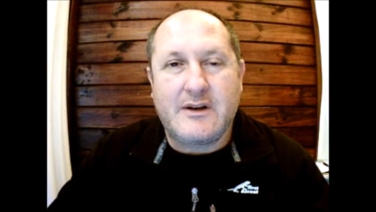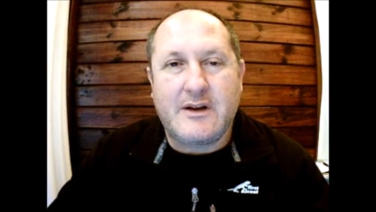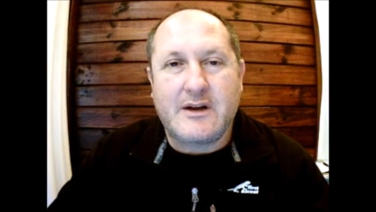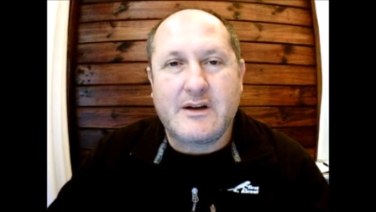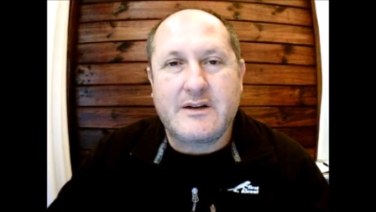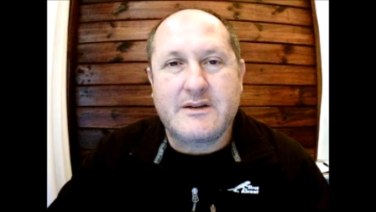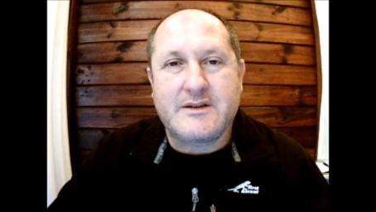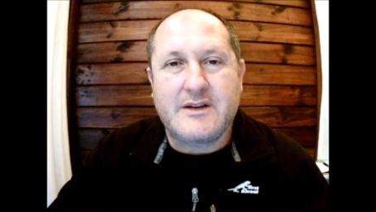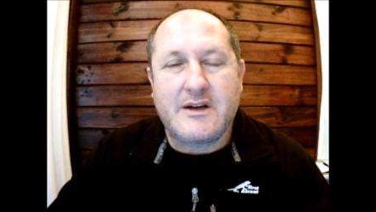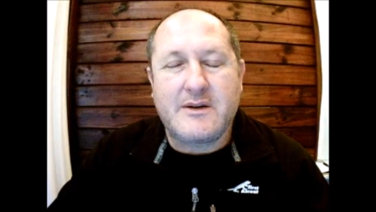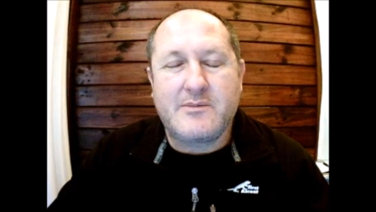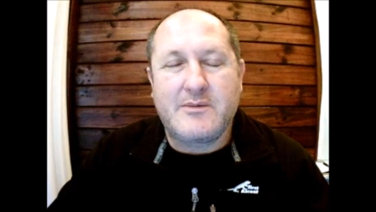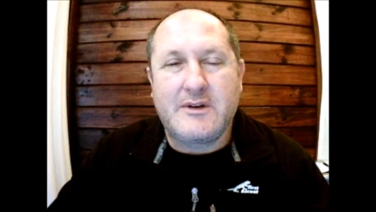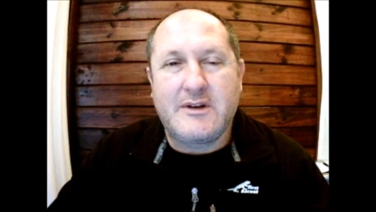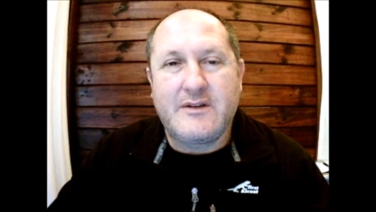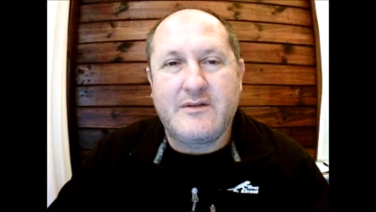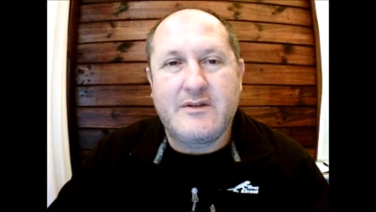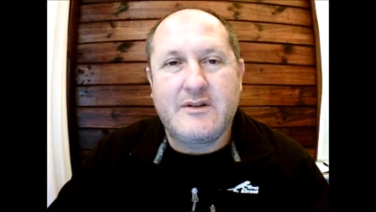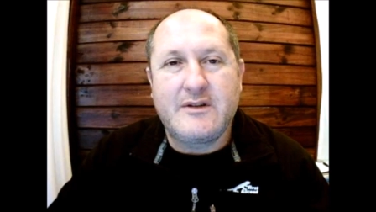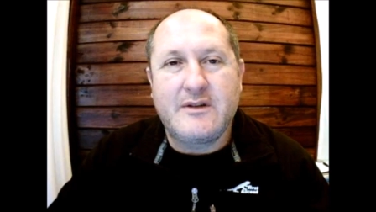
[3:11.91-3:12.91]
Like I say, I
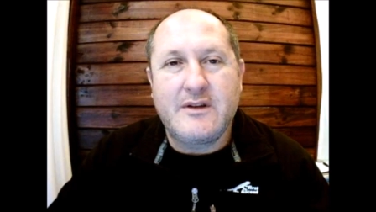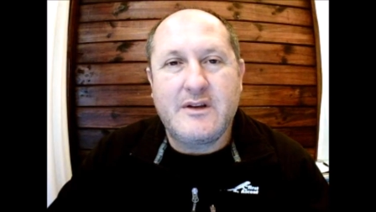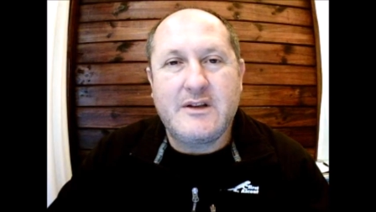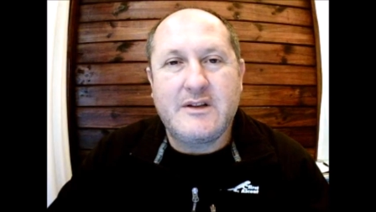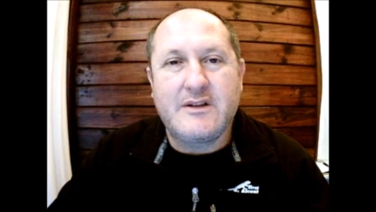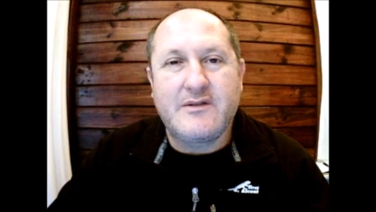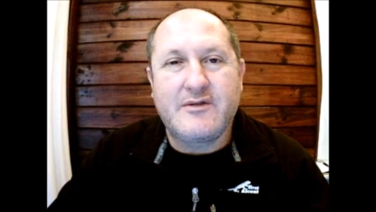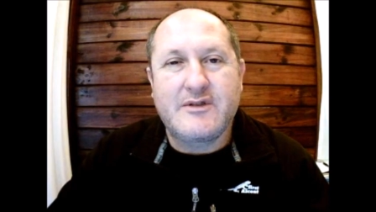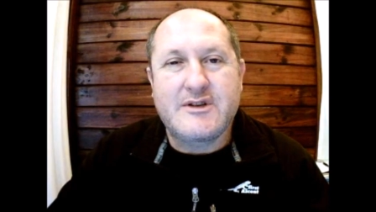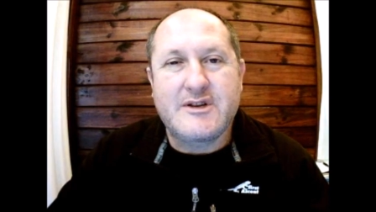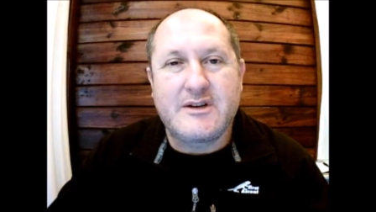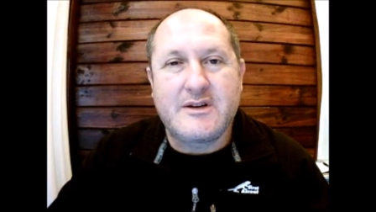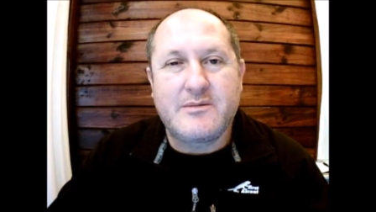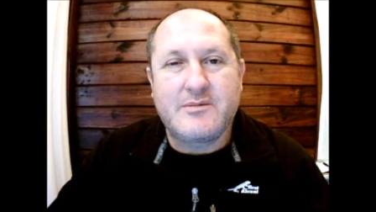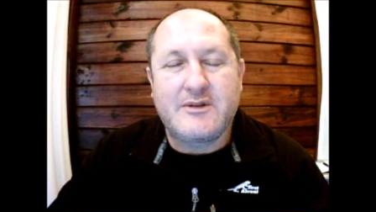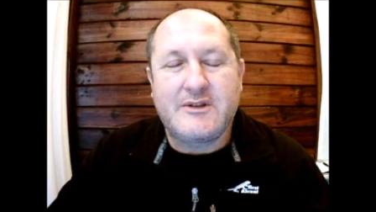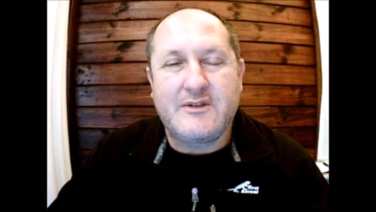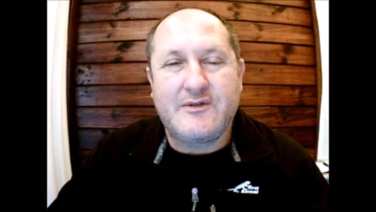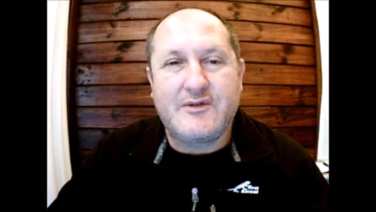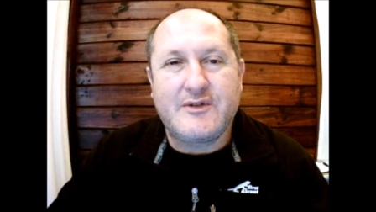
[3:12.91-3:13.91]
believe in individual
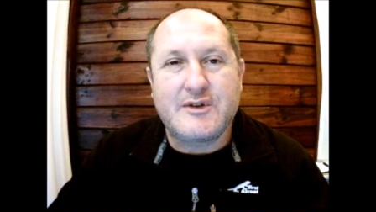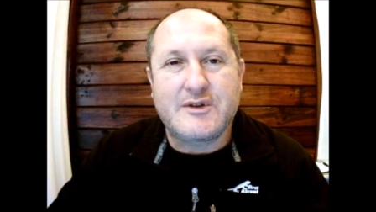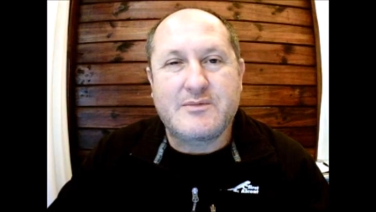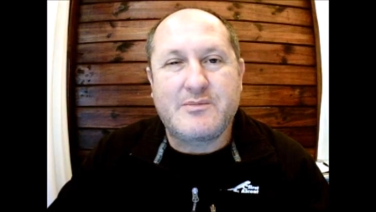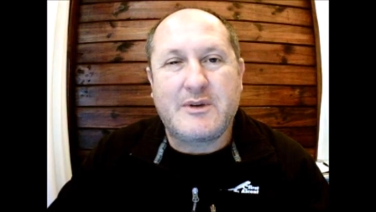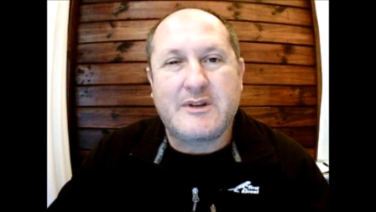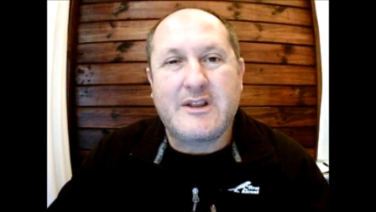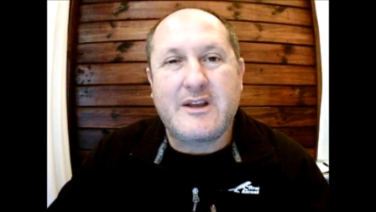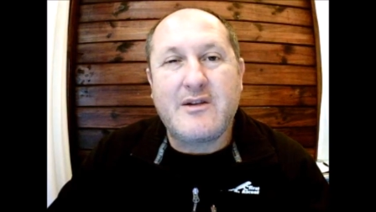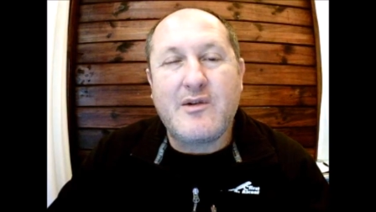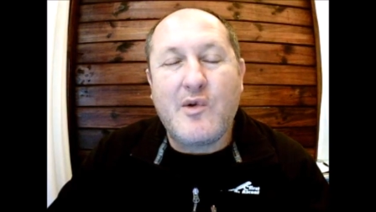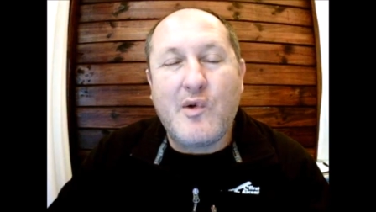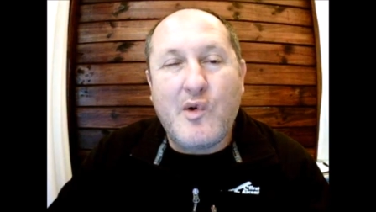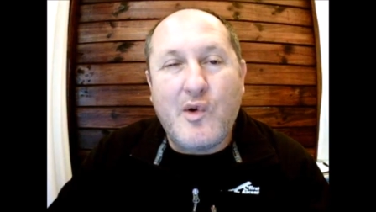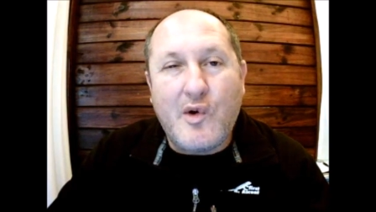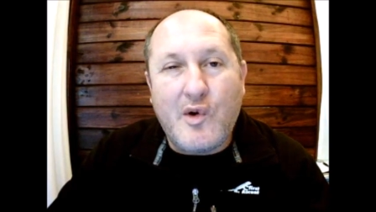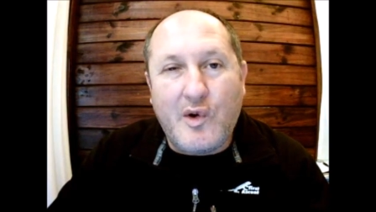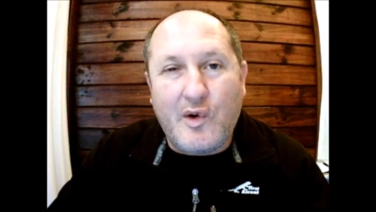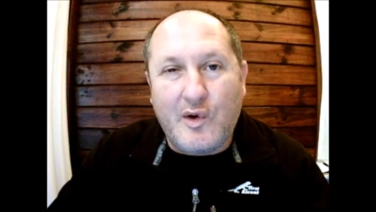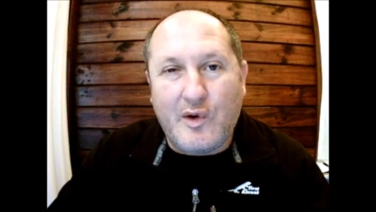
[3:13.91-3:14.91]
liberty first, but they
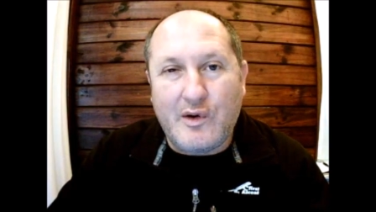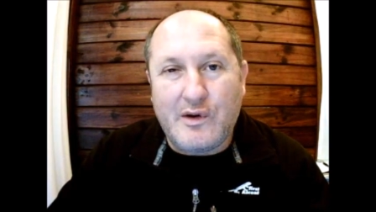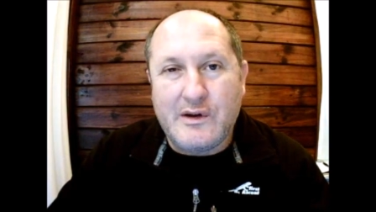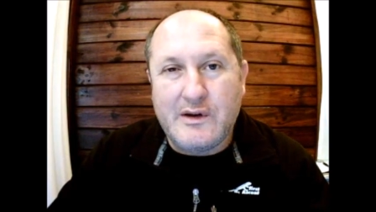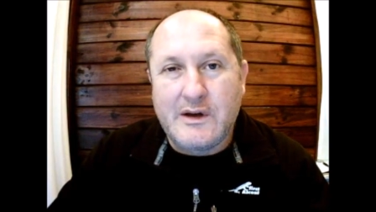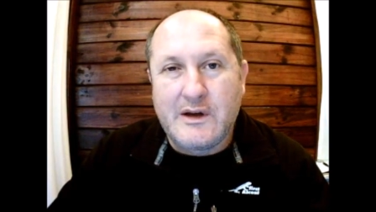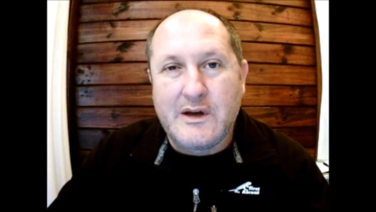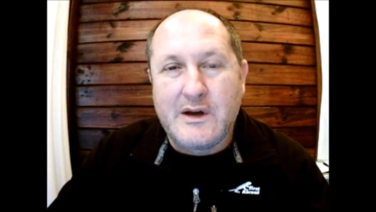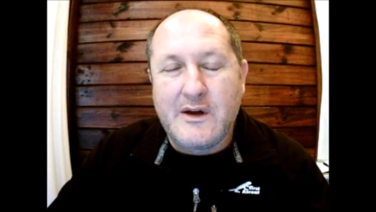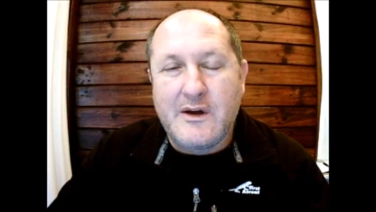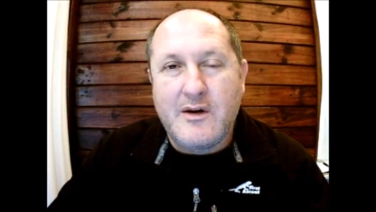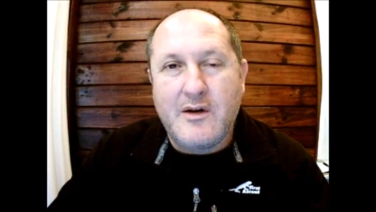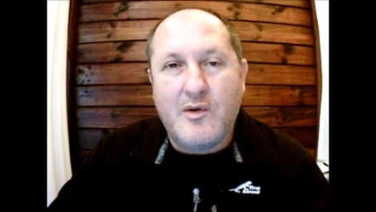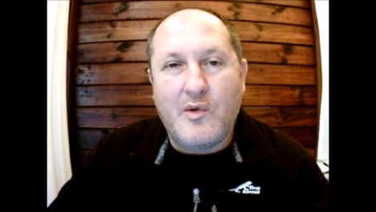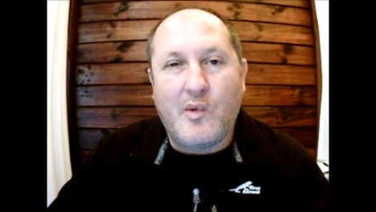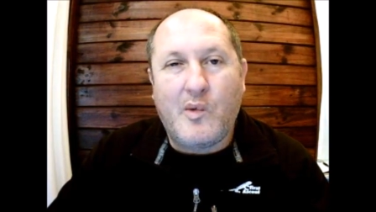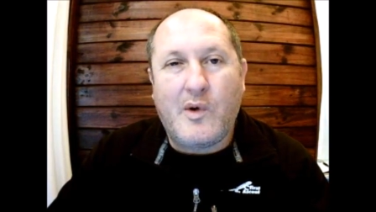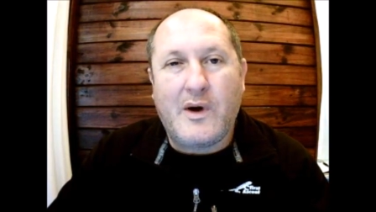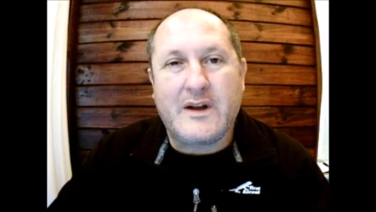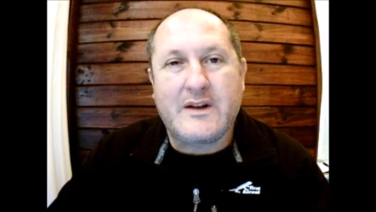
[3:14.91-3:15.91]
all
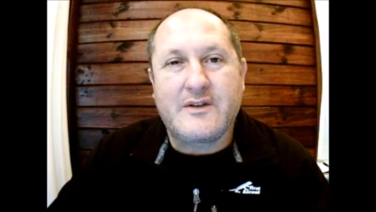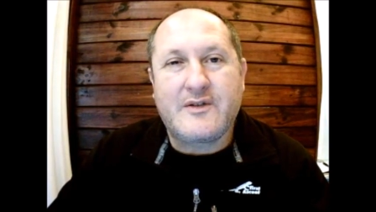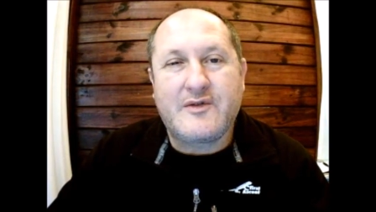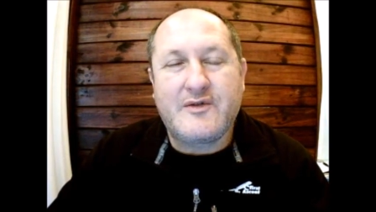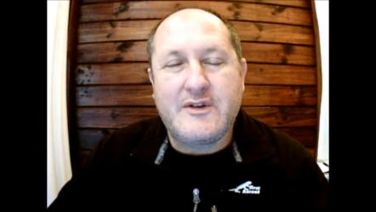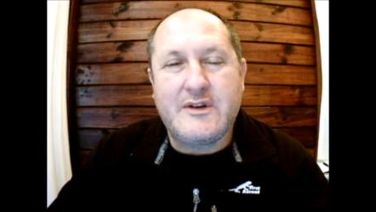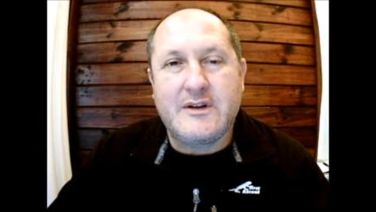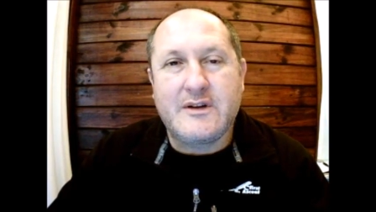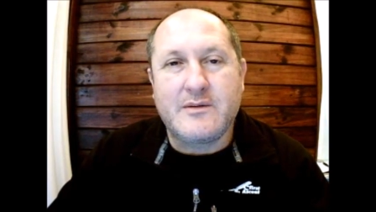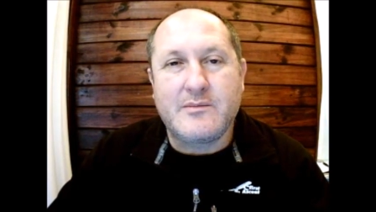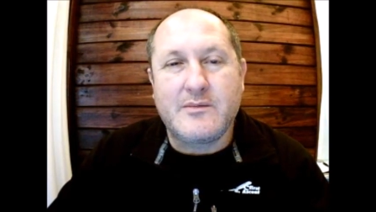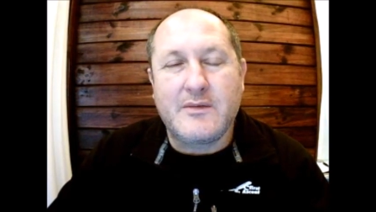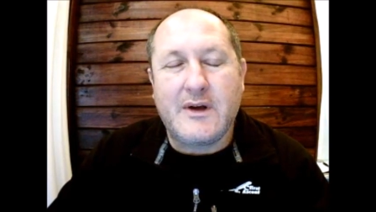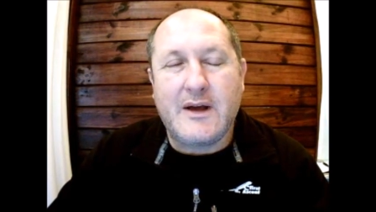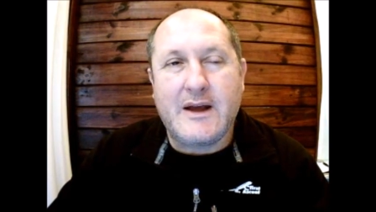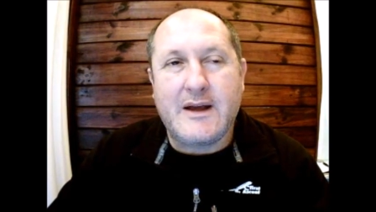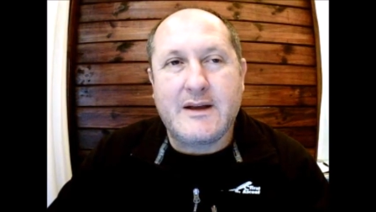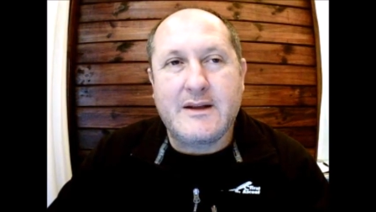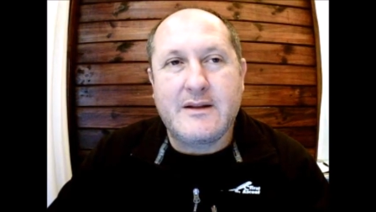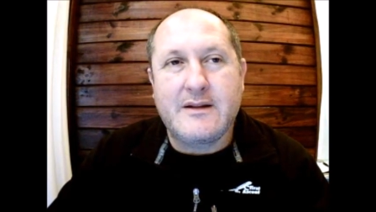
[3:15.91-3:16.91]
want freedom,
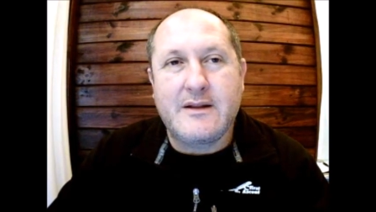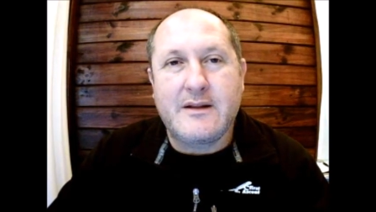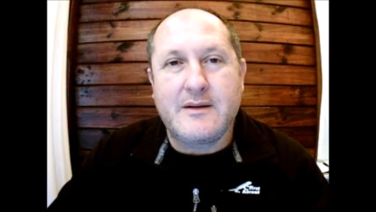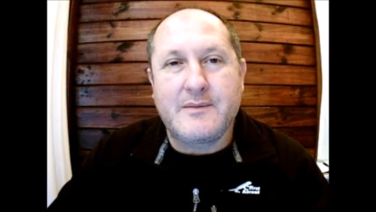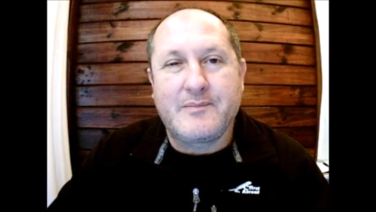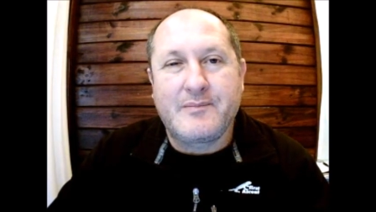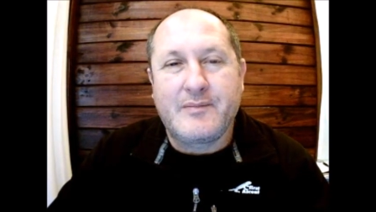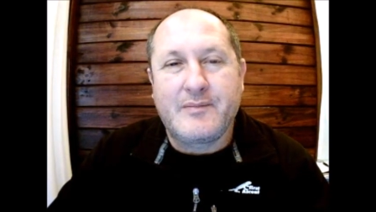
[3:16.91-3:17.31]
and